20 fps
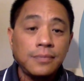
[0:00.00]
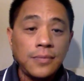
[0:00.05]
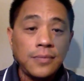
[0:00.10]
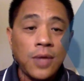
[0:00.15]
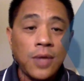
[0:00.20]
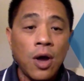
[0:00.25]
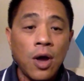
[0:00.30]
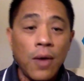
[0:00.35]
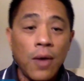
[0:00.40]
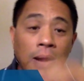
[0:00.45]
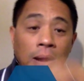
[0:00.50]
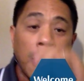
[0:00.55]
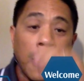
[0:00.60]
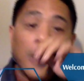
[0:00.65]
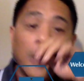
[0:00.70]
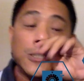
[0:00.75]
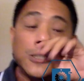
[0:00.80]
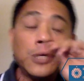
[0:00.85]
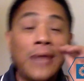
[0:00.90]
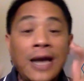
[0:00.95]
All right,
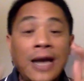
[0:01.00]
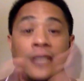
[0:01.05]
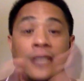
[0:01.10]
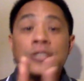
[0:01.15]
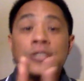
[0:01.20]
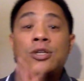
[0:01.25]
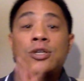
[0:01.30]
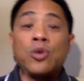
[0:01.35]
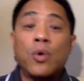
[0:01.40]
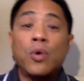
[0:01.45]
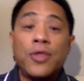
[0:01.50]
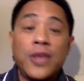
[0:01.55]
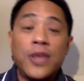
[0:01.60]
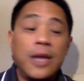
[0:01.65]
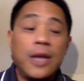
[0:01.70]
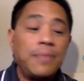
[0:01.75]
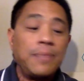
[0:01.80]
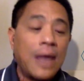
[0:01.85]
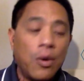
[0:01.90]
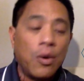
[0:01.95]
so that is your
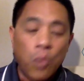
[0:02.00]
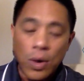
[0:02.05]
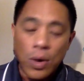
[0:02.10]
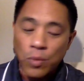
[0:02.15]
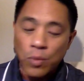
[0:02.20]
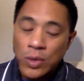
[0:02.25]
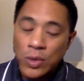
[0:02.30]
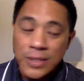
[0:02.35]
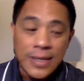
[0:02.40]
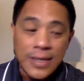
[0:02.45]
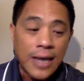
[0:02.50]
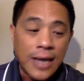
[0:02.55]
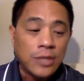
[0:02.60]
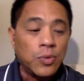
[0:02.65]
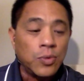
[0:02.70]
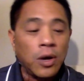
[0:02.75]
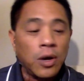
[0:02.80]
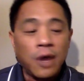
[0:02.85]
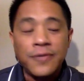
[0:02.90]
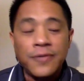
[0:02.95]
theme. Now, what's next?
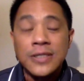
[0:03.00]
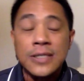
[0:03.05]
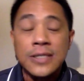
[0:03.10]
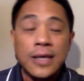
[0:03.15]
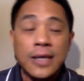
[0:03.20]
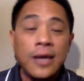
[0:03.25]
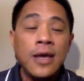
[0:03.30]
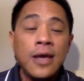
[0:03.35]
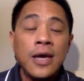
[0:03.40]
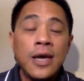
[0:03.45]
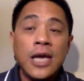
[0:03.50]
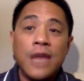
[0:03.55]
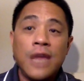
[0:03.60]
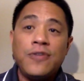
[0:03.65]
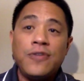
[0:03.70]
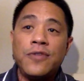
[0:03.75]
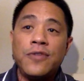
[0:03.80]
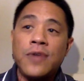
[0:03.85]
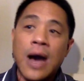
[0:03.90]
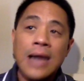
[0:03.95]
Well, obviously, if
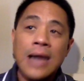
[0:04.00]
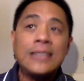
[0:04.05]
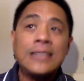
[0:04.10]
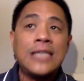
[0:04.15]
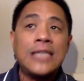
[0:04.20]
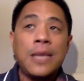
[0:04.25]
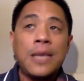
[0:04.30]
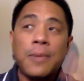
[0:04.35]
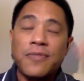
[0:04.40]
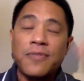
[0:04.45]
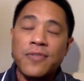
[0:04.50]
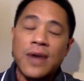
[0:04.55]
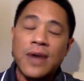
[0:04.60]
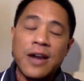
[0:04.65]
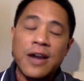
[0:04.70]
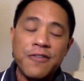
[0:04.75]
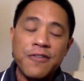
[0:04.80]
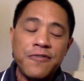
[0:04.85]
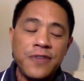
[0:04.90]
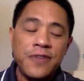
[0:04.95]
you've got a team, if you've got
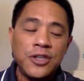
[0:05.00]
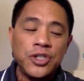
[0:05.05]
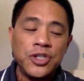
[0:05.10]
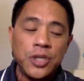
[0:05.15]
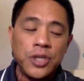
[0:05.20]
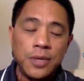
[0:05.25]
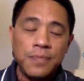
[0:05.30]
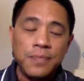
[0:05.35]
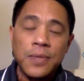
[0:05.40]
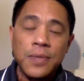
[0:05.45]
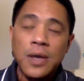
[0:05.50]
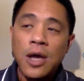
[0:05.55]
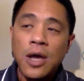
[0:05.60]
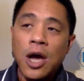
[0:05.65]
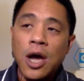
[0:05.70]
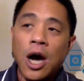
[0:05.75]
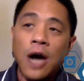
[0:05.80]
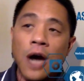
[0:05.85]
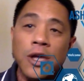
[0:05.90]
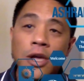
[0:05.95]
a vision,
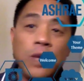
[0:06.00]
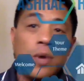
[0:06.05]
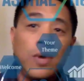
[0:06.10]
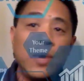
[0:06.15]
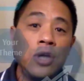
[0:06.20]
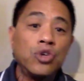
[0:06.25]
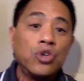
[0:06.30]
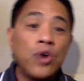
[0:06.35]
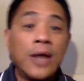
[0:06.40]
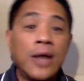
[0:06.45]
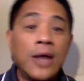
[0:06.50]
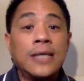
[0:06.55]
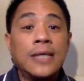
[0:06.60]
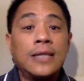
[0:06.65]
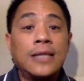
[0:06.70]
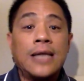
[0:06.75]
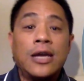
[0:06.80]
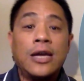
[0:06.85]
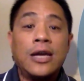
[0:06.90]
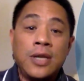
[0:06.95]
you want to translate
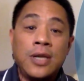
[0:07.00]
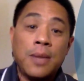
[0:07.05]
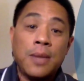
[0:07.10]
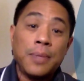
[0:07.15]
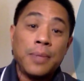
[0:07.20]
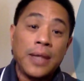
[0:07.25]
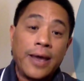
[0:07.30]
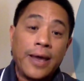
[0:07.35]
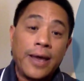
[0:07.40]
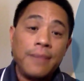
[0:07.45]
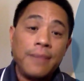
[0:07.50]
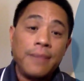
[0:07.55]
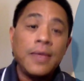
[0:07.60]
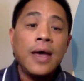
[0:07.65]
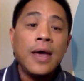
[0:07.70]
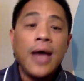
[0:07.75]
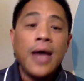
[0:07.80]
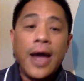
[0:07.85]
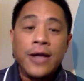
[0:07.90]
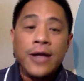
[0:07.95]
that, you need a plan.
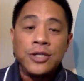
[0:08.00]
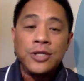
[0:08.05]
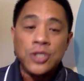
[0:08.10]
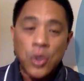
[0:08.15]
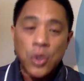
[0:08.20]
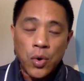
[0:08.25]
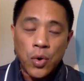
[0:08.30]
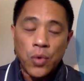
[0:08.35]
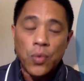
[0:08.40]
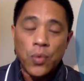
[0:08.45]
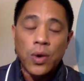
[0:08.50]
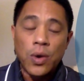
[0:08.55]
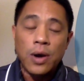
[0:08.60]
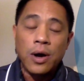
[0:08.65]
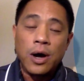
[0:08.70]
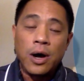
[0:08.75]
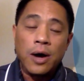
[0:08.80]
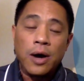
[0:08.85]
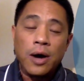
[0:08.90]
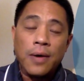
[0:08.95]
And so
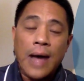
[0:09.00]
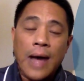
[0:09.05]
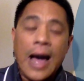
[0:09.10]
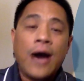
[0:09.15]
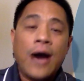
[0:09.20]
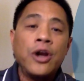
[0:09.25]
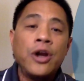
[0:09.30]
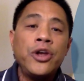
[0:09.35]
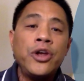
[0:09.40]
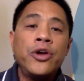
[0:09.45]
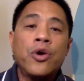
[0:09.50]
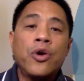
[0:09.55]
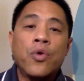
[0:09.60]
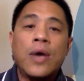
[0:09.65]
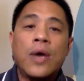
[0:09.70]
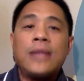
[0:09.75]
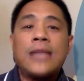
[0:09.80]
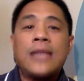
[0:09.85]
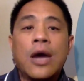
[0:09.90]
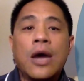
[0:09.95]
how do you
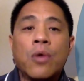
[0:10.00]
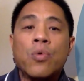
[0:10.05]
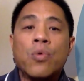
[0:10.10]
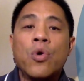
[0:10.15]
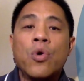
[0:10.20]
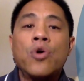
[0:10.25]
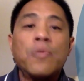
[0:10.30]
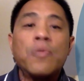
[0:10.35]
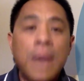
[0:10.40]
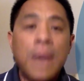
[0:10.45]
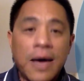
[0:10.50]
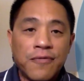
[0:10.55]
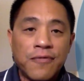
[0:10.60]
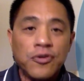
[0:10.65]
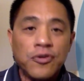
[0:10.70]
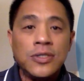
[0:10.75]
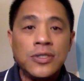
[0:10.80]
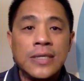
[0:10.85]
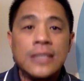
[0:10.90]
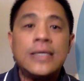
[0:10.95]
create that roadmap for
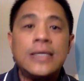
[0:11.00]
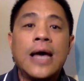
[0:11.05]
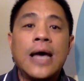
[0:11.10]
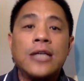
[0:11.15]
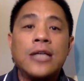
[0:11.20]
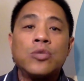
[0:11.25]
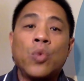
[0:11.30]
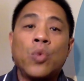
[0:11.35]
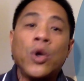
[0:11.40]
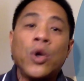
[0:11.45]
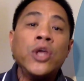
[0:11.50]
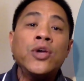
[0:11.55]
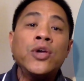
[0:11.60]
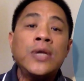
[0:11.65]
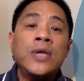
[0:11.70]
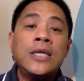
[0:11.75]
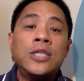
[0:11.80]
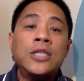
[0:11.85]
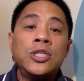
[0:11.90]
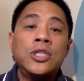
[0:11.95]
success? What do you
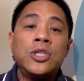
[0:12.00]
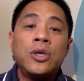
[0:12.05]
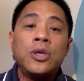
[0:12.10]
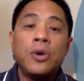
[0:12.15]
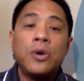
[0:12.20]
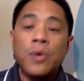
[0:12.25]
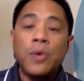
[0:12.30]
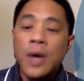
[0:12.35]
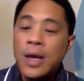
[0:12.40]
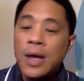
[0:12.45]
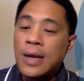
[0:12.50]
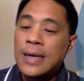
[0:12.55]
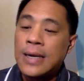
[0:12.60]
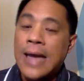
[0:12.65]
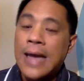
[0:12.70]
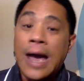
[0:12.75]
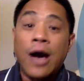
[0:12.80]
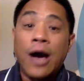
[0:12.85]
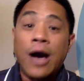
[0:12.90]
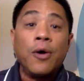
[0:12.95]
need to do
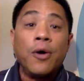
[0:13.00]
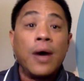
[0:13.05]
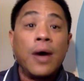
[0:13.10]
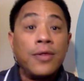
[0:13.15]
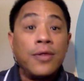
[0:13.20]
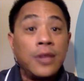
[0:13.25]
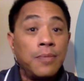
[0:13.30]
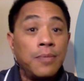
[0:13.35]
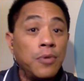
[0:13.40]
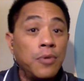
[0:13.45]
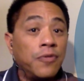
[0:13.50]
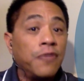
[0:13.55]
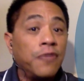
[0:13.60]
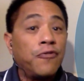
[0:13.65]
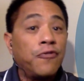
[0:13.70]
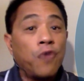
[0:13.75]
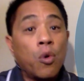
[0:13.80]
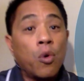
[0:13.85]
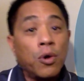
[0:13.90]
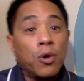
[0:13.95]
now and then moving
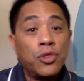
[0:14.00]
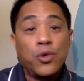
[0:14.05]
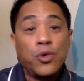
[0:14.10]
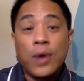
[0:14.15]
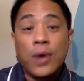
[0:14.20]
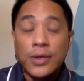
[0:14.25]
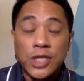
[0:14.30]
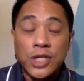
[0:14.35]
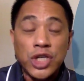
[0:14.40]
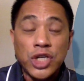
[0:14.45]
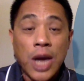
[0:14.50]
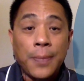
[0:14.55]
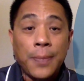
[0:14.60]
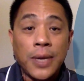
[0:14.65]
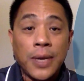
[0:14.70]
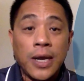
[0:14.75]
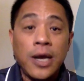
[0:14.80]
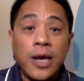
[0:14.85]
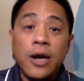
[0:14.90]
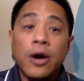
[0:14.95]
forward throughout the chapter
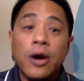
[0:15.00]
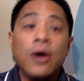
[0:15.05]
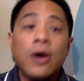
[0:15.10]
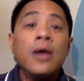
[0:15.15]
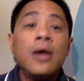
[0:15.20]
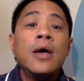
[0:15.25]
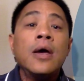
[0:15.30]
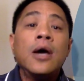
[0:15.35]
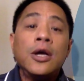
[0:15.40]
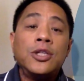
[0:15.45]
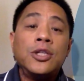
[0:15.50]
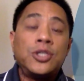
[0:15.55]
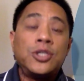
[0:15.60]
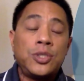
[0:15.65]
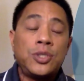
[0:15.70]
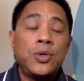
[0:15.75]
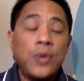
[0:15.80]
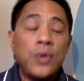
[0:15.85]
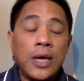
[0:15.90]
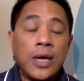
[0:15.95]
year
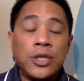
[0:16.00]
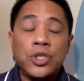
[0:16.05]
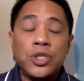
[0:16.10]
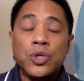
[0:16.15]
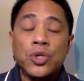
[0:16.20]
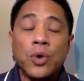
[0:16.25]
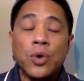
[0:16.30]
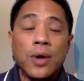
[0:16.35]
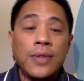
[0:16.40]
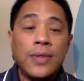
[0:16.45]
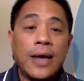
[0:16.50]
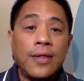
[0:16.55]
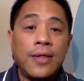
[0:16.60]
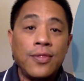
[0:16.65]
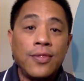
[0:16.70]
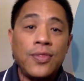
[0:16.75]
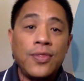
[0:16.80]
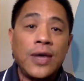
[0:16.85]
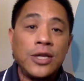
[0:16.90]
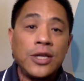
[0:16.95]
to ensure
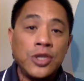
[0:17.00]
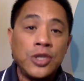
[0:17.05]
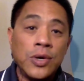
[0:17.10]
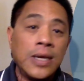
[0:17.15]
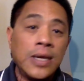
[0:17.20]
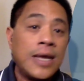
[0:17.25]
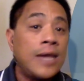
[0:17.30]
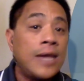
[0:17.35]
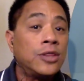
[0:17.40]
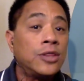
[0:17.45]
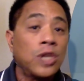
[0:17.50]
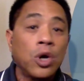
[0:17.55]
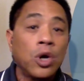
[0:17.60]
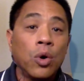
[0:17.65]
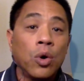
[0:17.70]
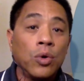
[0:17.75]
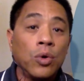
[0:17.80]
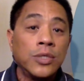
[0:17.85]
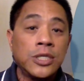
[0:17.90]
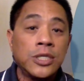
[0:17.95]
that you can hit the
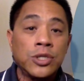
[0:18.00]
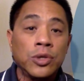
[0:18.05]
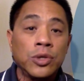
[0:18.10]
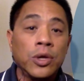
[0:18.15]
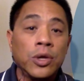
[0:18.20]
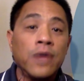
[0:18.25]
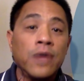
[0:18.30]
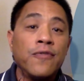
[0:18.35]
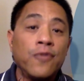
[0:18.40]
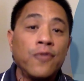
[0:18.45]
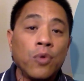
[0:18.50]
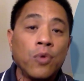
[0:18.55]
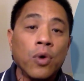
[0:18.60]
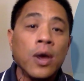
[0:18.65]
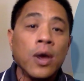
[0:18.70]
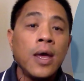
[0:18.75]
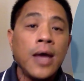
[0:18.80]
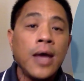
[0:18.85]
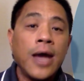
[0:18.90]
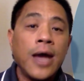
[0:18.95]
goals that you're looking for
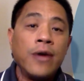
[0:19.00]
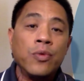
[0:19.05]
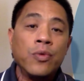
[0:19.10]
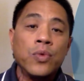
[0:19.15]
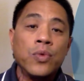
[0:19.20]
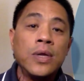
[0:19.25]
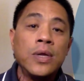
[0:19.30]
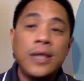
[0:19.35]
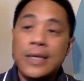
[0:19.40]
and really